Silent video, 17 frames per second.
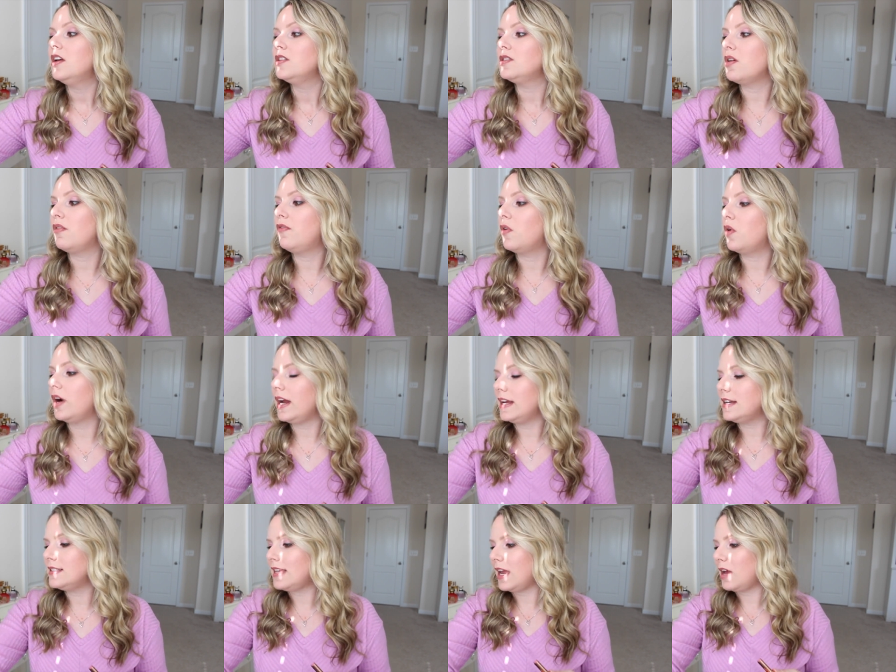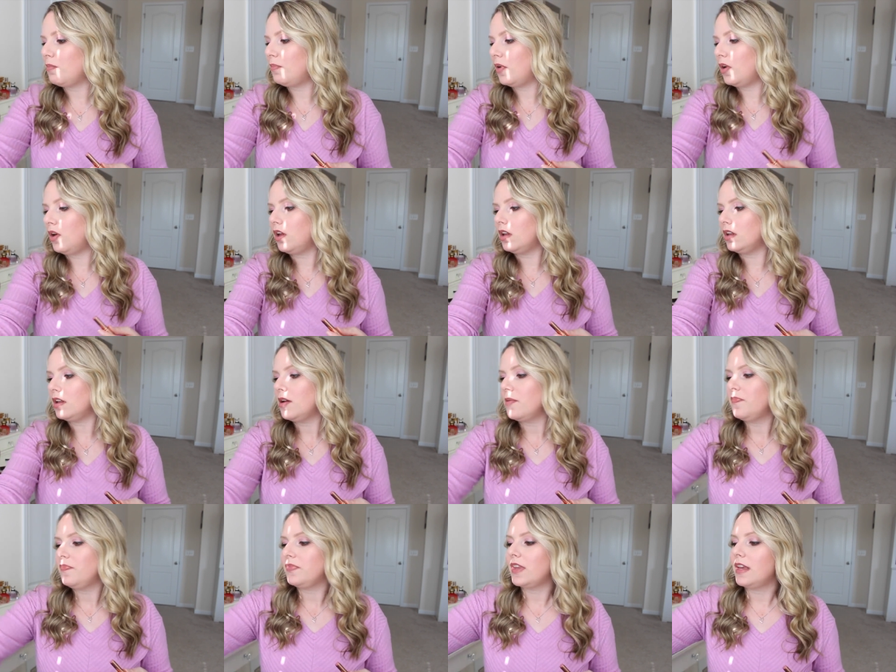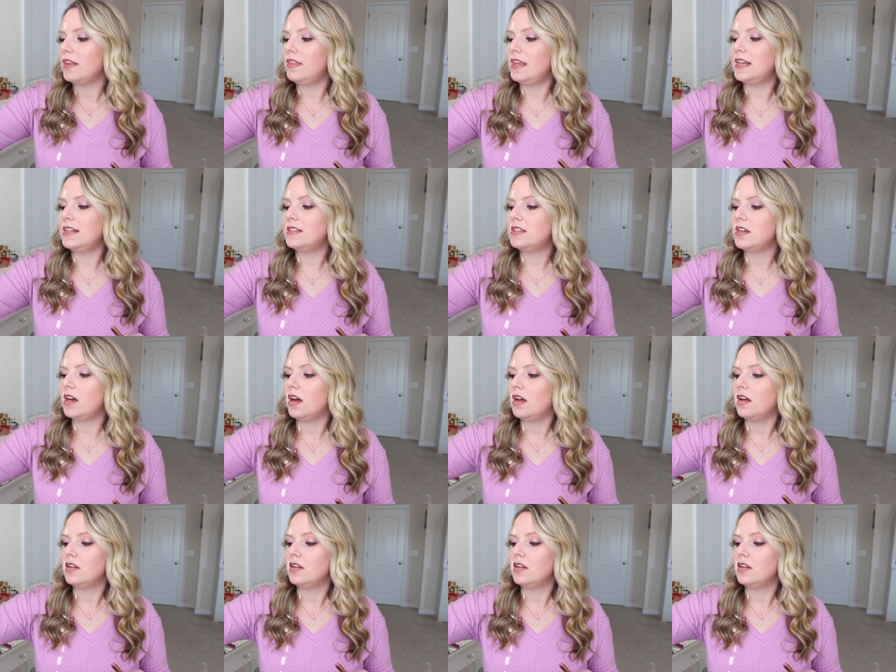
So for example, these